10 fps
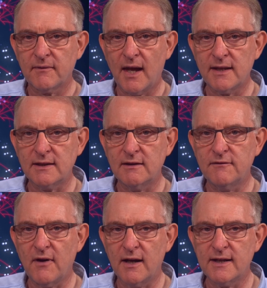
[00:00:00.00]
And it
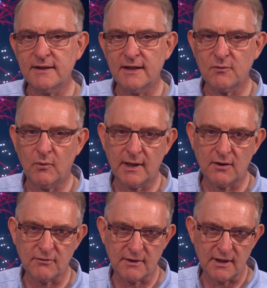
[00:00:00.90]
advised its
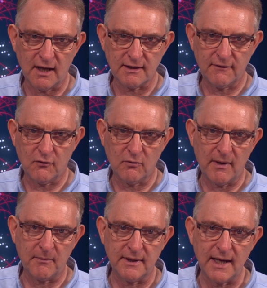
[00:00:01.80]
194
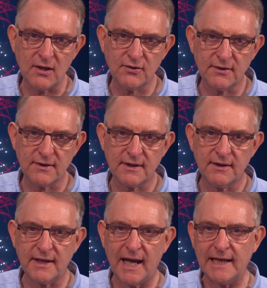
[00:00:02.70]
member nations
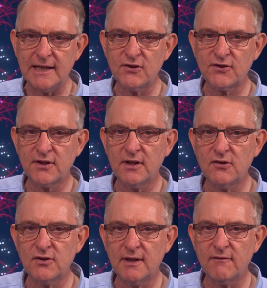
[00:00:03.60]
that any
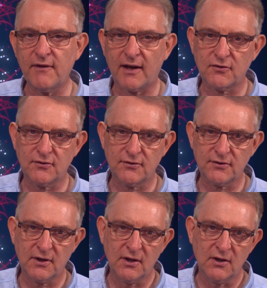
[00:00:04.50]
surge in
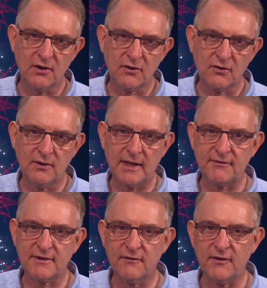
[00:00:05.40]
infections could
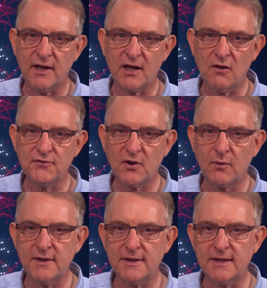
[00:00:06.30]
have severe
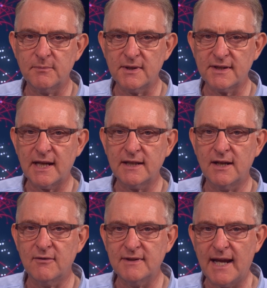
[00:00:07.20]
consequences, but said
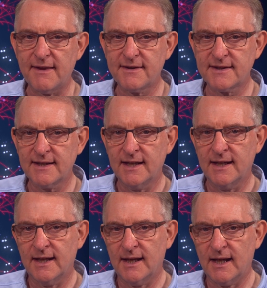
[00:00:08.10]
no deaths
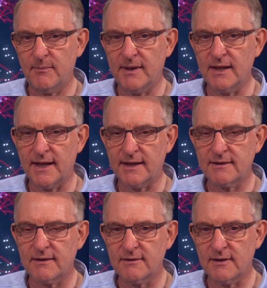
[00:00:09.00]
had been
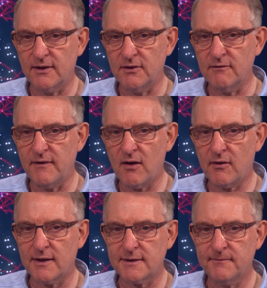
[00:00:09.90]
linked to the new
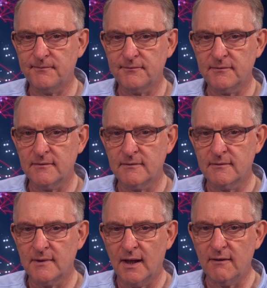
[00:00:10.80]
variant.
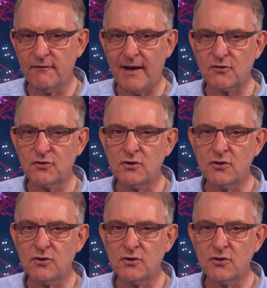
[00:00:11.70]
In fact,